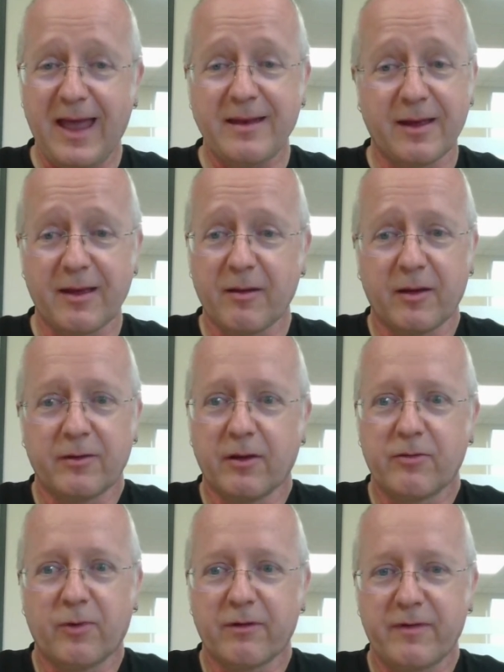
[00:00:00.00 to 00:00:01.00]
another
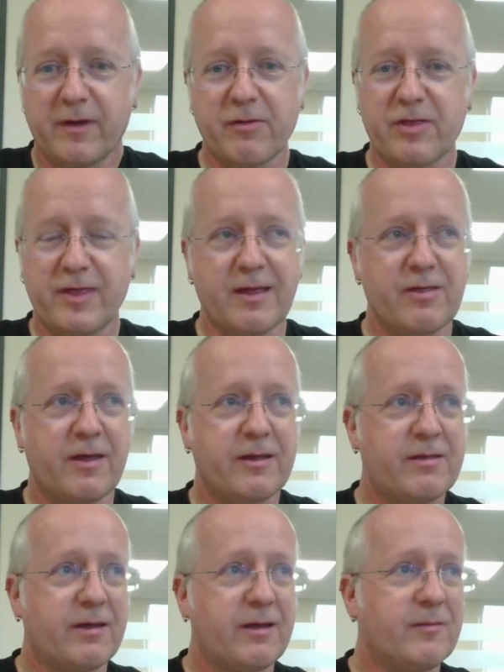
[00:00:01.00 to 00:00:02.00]
one of those things that
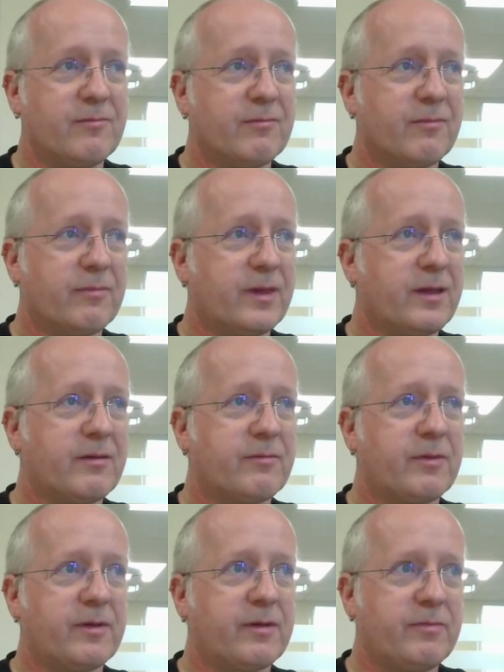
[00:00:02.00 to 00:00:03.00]

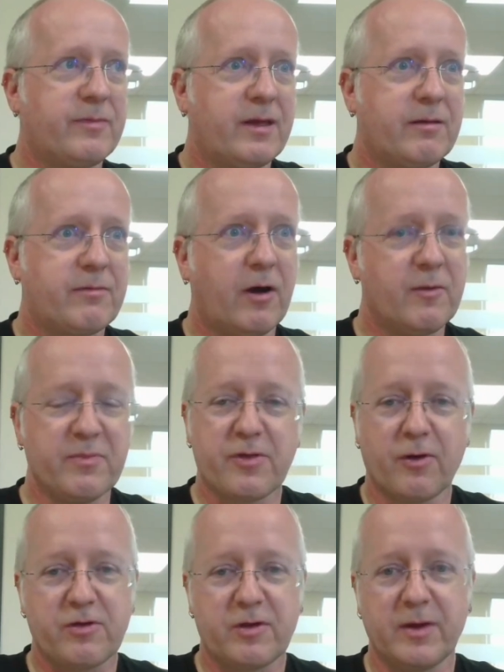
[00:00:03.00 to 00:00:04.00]
the open
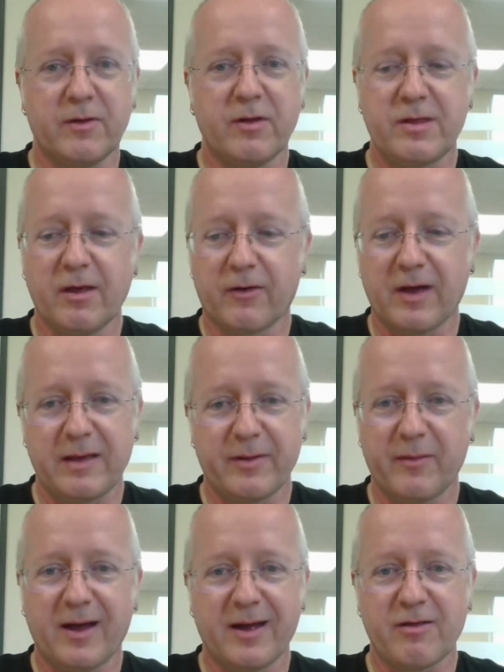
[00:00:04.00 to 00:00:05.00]
source community on
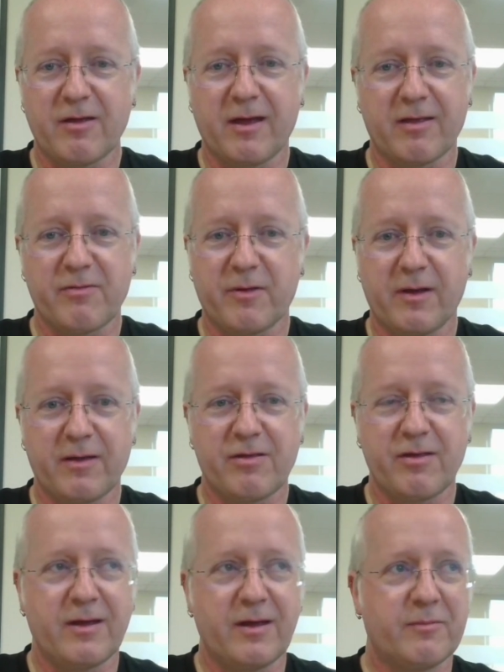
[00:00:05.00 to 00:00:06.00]
IBM
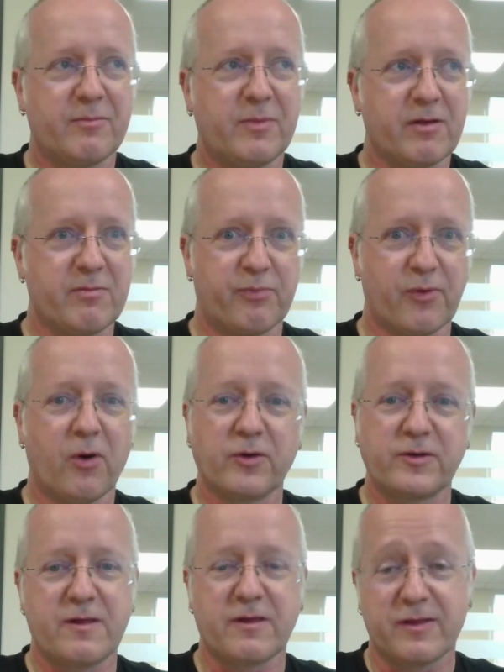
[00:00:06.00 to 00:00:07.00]
has brought
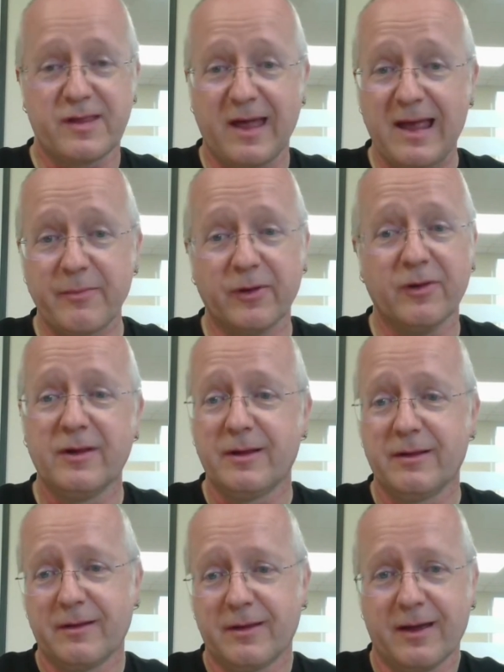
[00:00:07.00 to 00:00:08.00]
to the table.
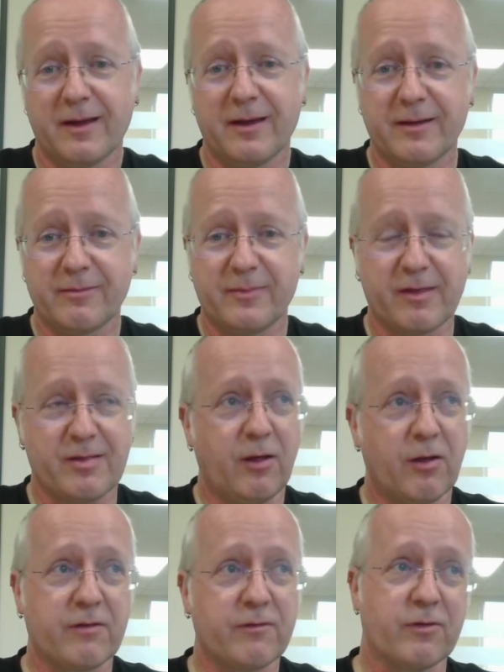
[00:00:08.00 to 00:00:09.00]
There's
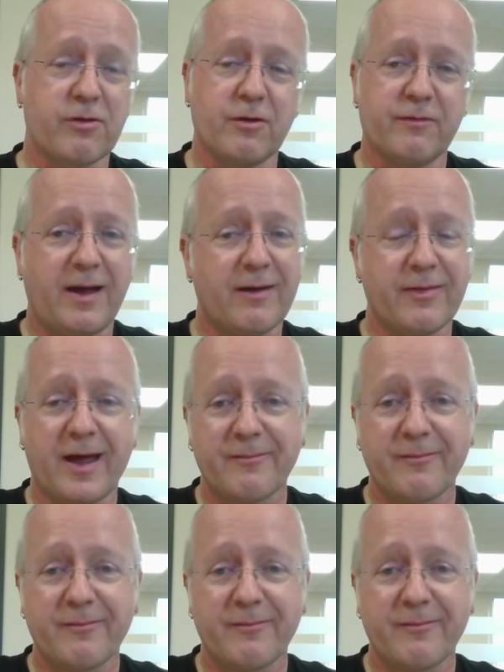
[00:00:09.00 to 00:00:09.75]
lots of good stuff out there.